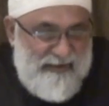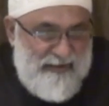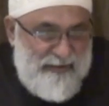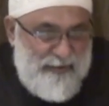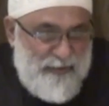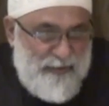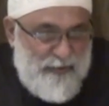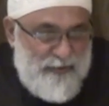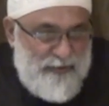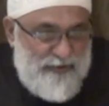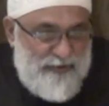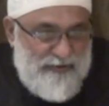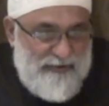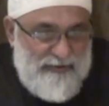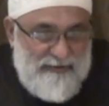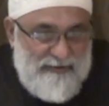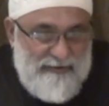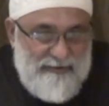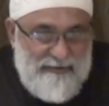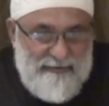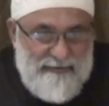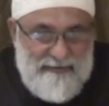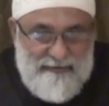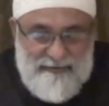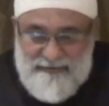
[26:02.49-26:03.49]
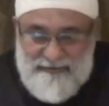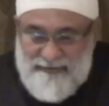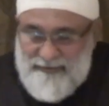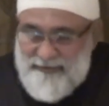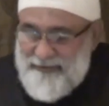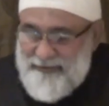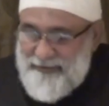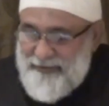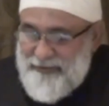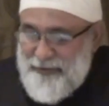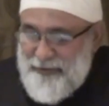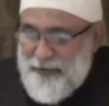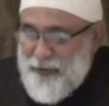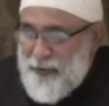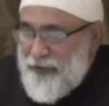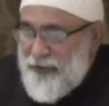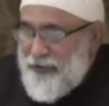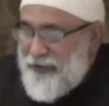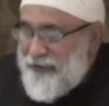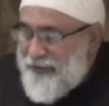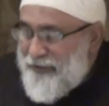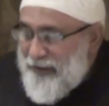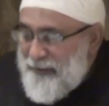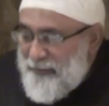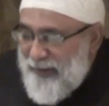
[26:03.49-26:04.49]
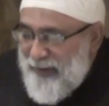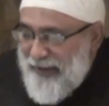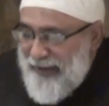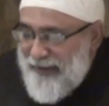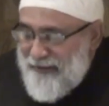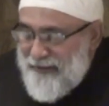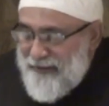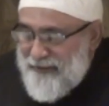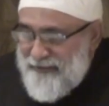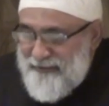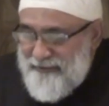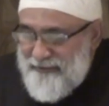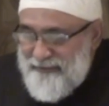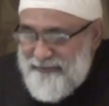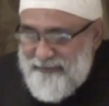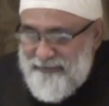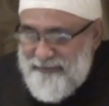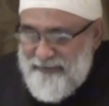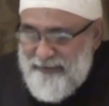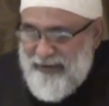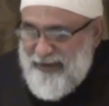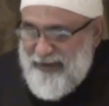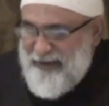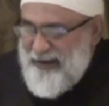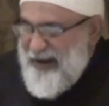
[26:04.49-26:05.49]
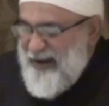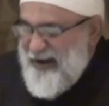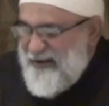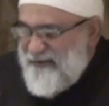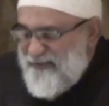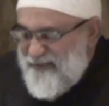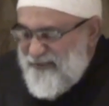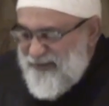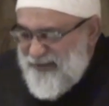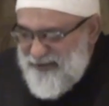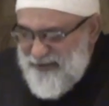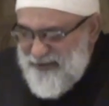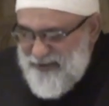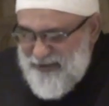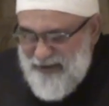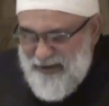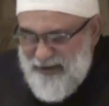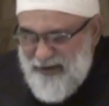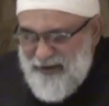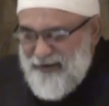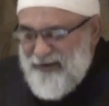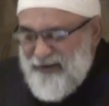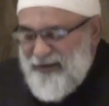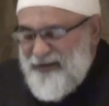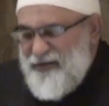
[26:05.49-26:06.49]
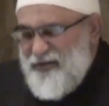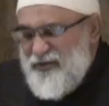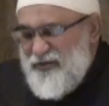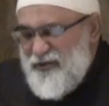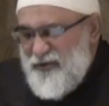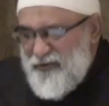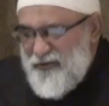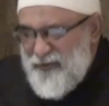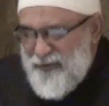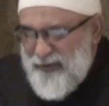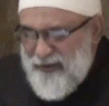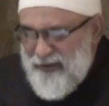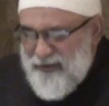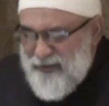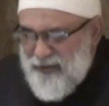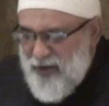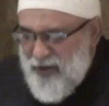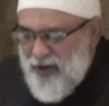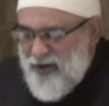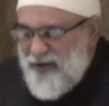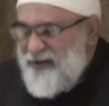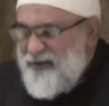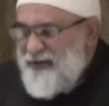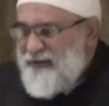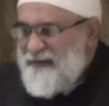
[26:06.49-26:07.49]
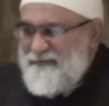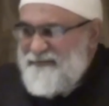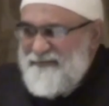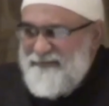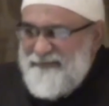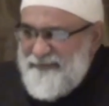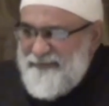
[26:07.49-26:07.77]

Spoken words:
unusual, an ordinary planet, an average, unassuming rock